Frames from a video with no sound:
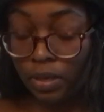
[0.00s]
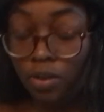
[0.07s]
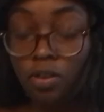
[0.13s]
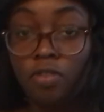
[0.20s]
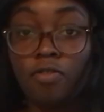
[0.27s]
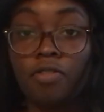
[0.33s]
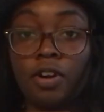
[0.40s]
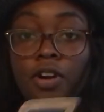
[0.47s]

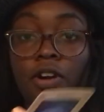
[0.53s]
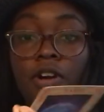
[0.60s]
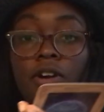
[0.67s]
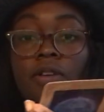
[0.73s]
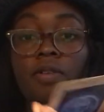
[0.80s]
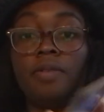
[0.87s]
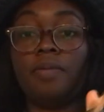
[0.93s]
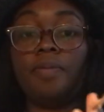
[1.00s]
or
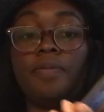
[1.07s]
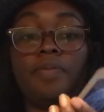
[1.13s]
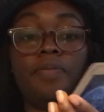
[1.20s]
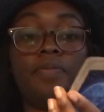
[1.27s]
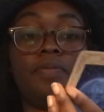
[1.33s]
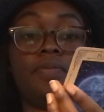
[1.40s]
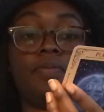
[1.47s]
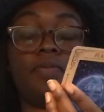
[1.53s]
Virgo,
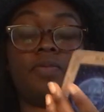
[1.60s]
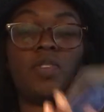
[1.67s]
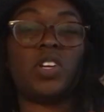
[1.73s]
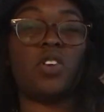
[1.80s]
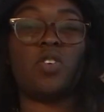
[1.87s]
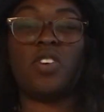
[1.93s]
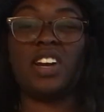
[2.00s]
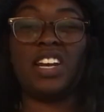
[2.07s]

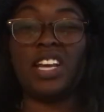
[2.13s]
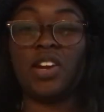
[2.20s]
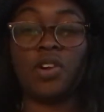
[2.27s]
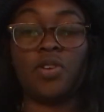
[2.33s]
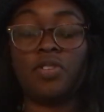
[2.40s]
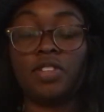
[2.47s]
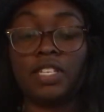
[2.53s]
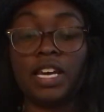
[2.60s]
or any
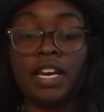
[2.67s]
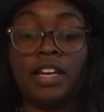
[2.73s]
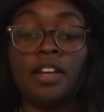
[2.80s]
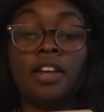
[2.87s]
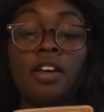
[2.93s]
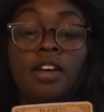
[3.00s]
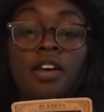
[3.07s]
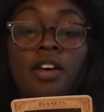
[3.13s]
earth sign.
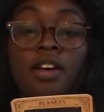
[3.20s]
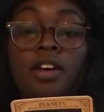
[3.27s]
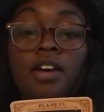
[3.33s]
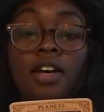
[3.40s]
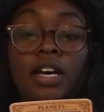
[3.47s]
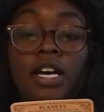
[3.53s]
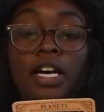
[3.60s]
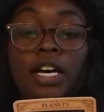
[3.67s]

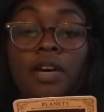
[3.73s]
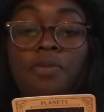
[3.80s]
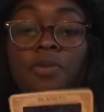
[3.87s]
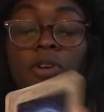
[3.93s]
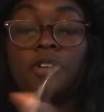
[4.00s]
We